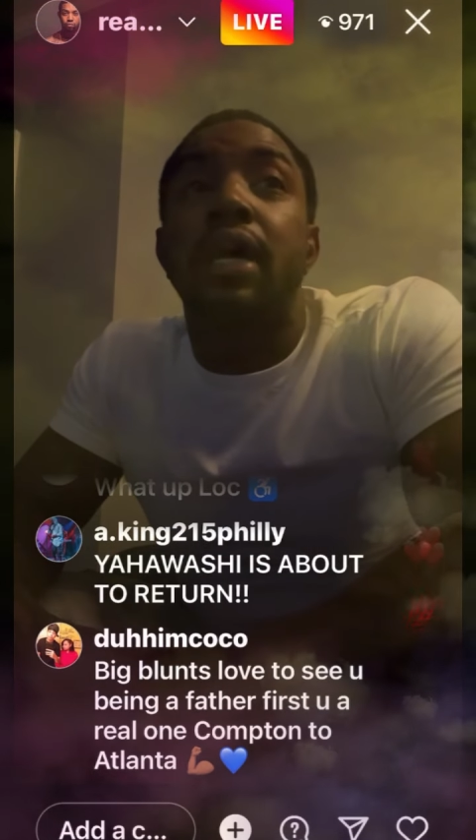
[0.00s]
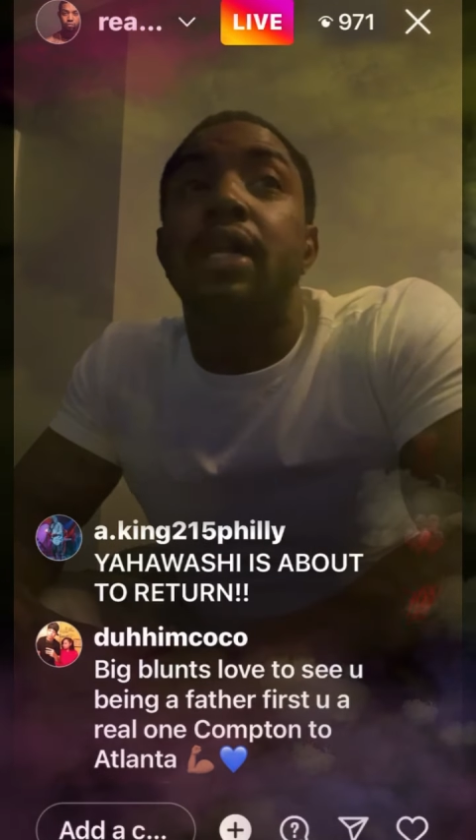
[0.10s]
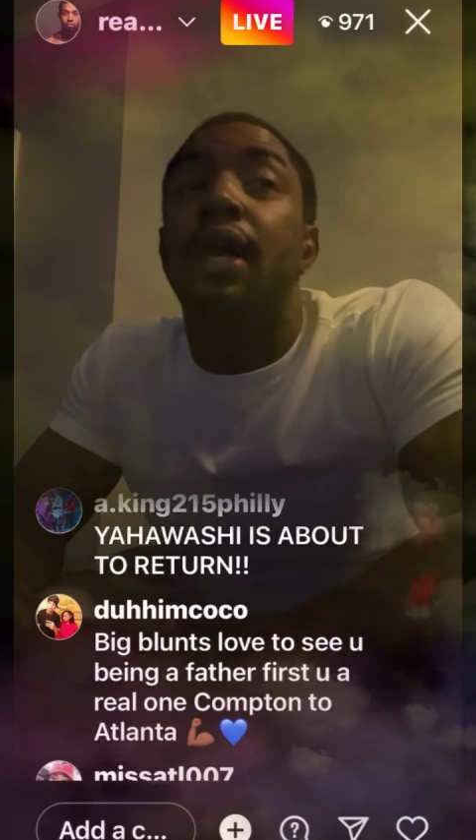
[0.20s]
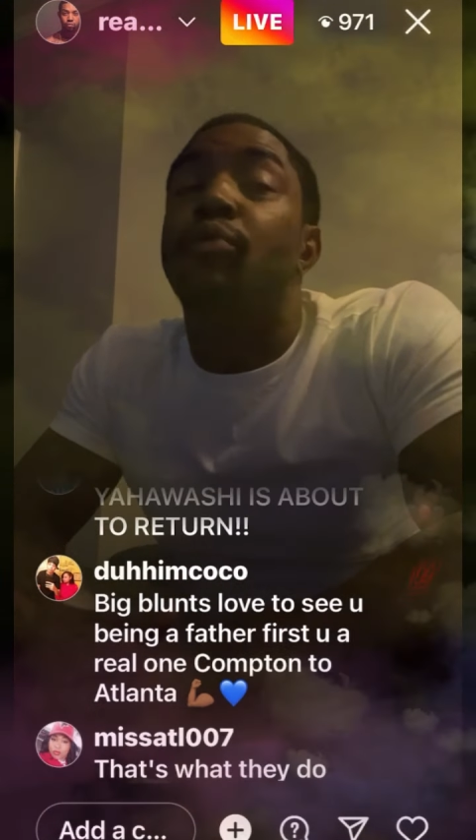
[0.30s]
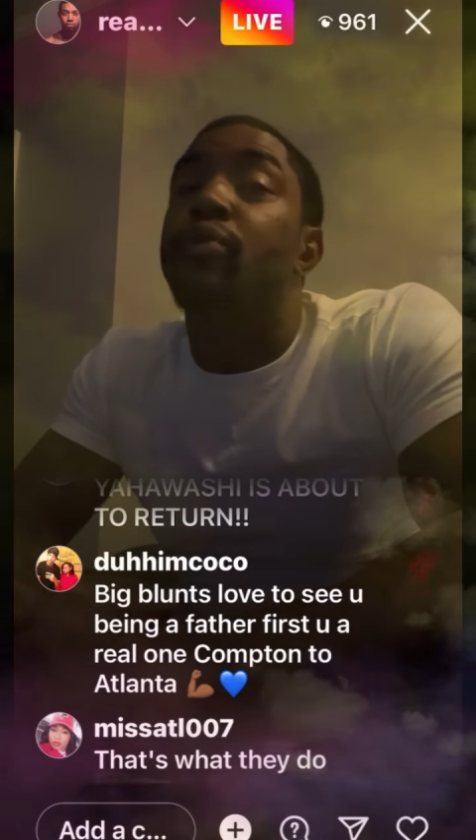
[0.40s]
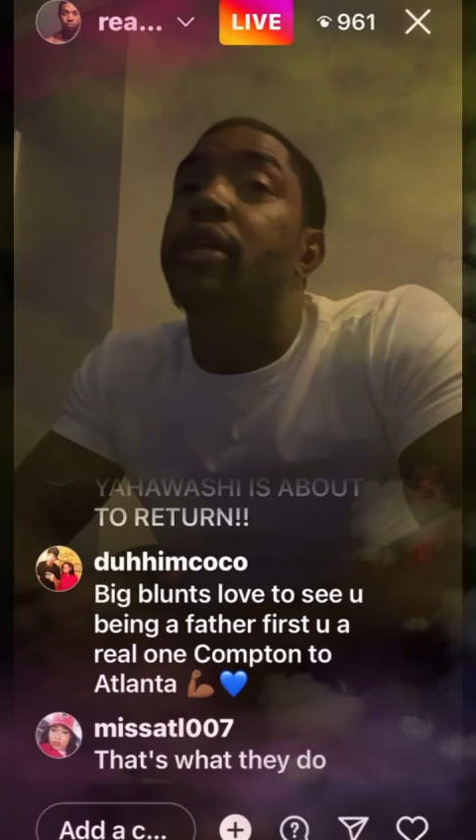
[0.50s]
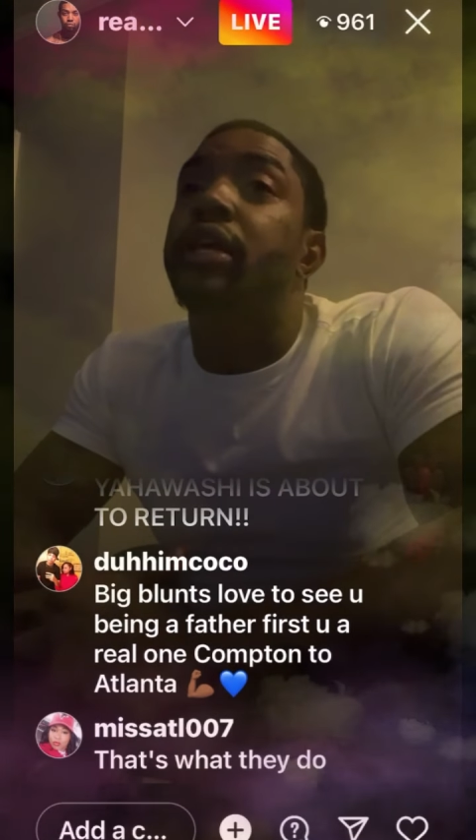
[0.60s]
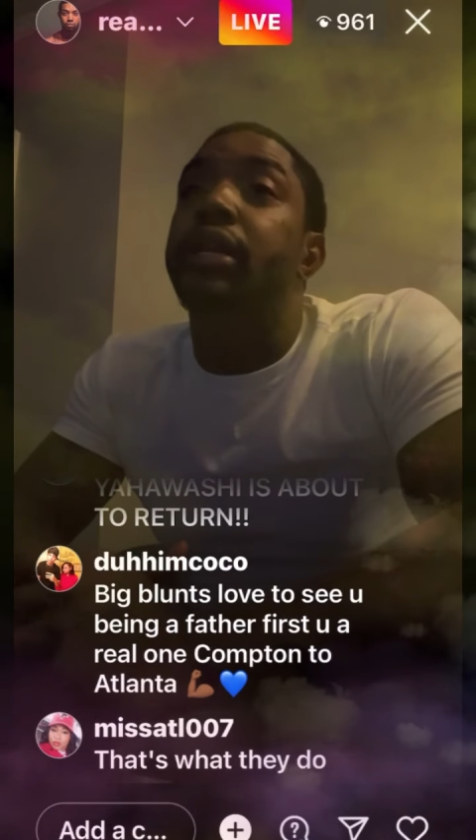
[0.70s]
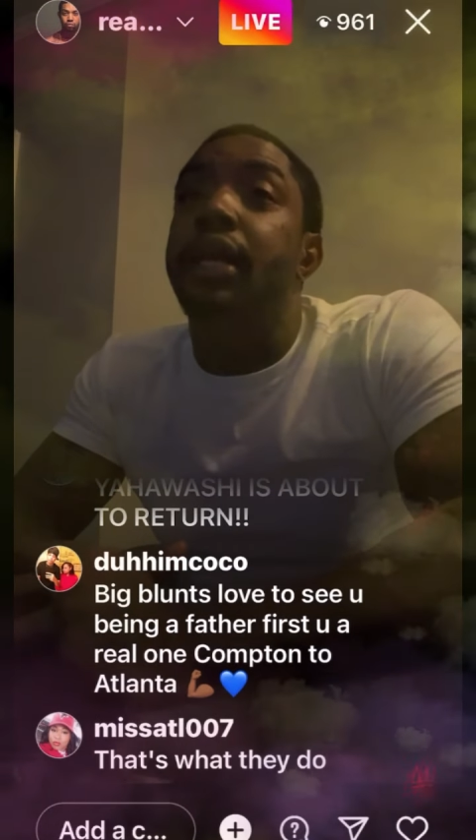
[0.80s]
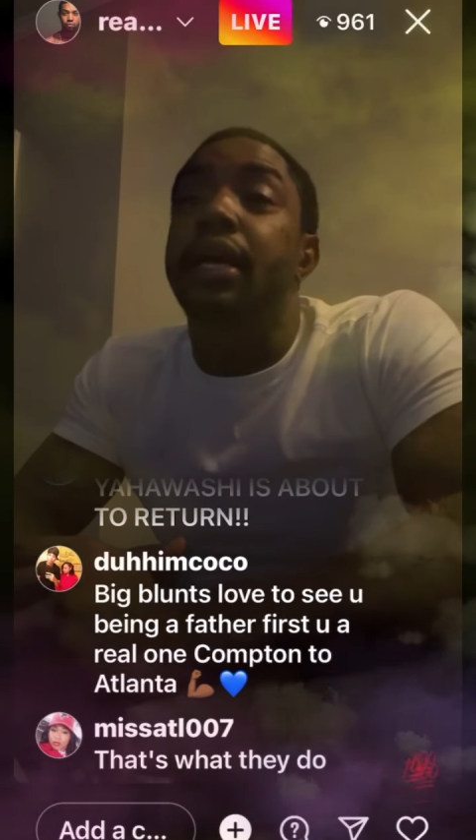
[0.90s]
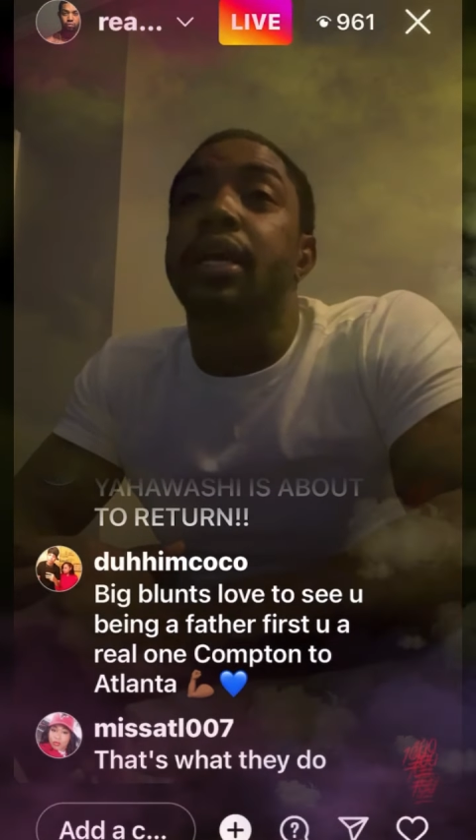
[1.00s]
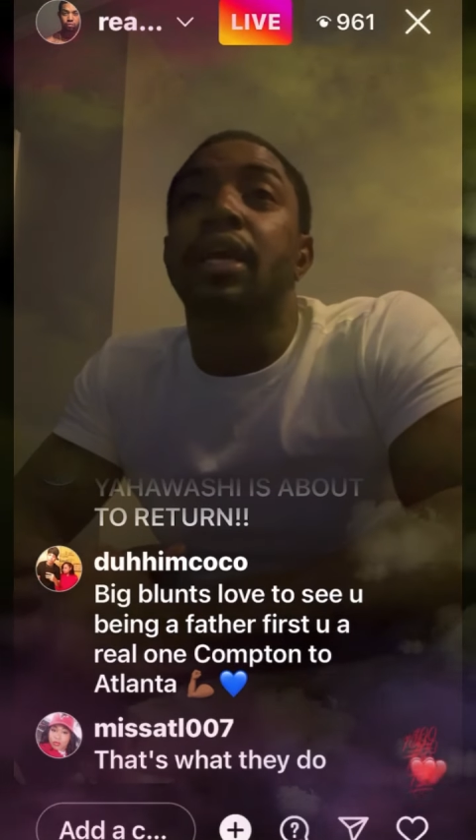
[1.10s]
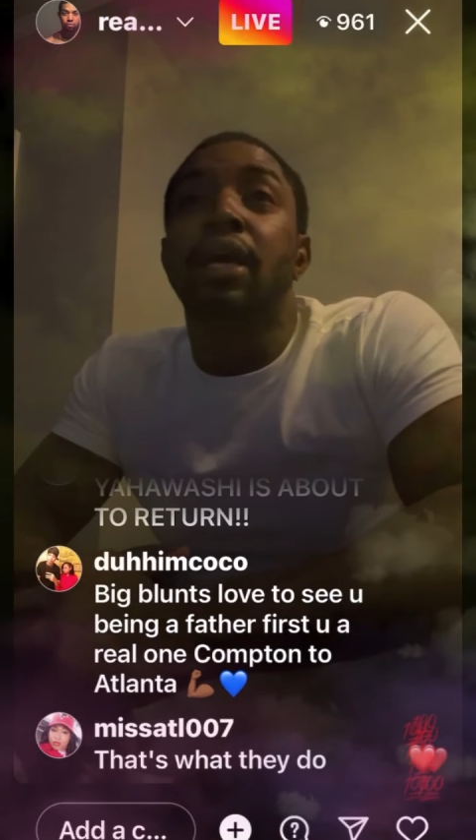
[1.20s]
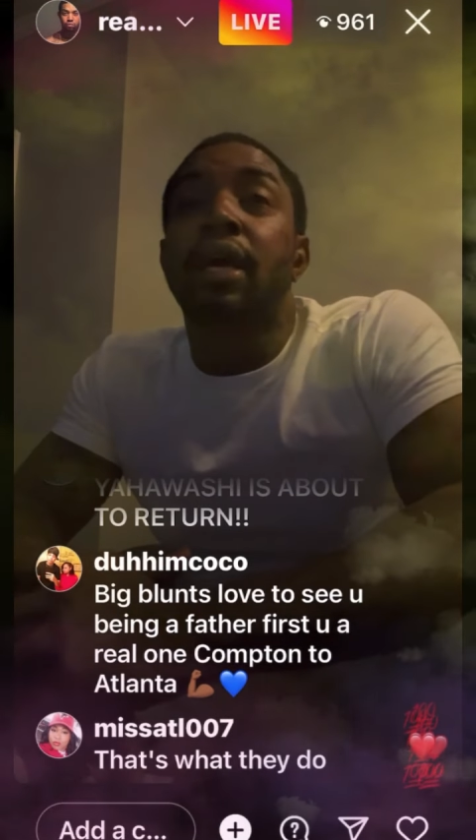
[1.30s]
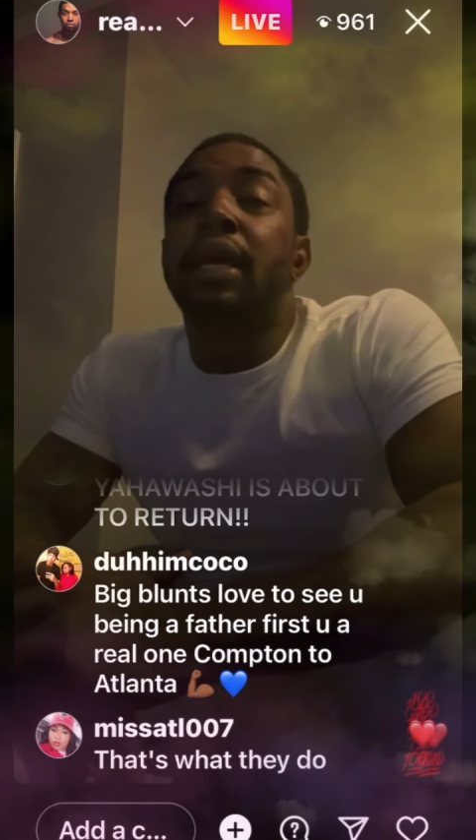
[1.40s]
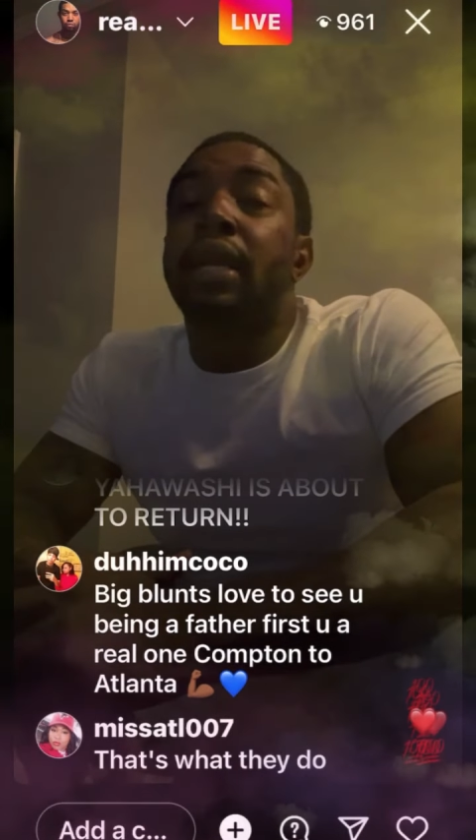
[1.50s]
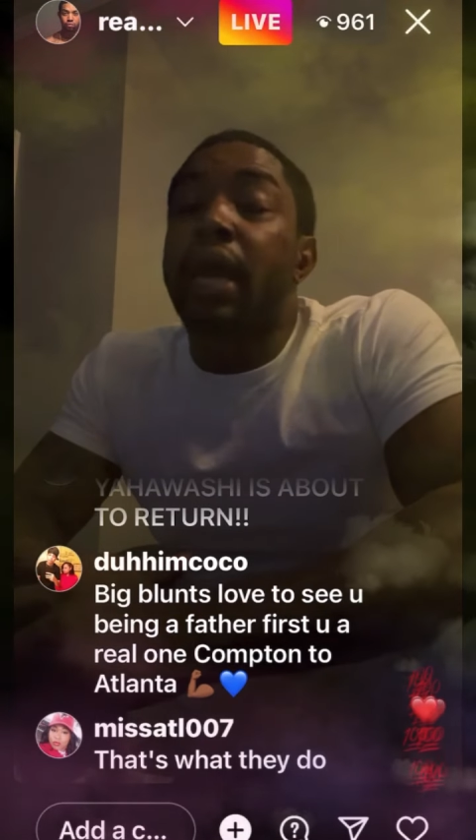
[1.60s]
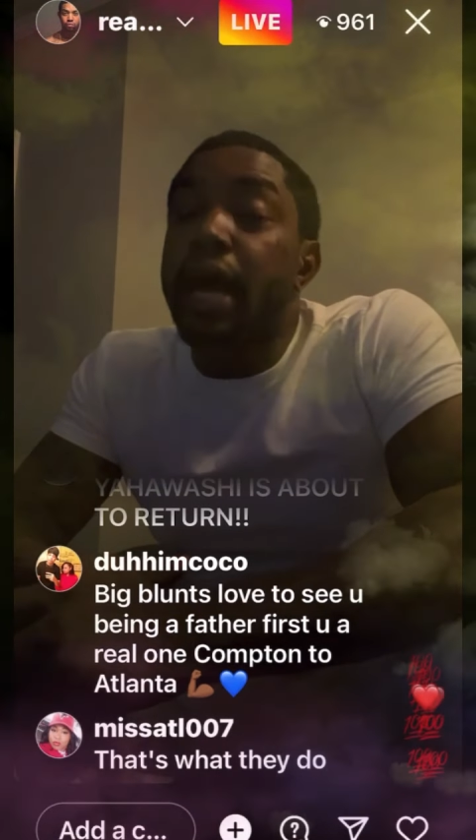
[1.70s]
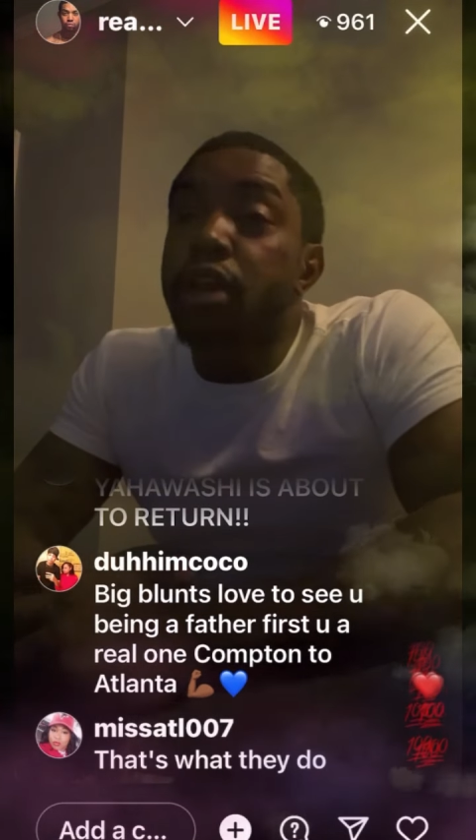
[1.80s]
They